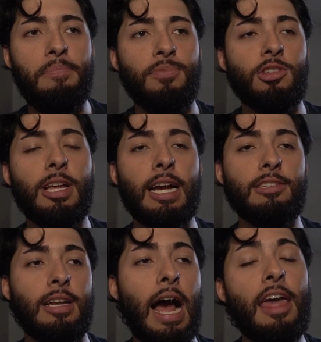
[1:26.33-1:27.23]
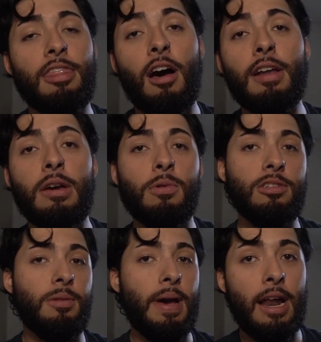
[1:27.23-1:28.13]
So like I said, I thought it
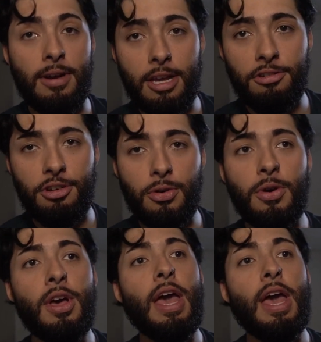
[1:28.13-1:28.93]
was the battery issue.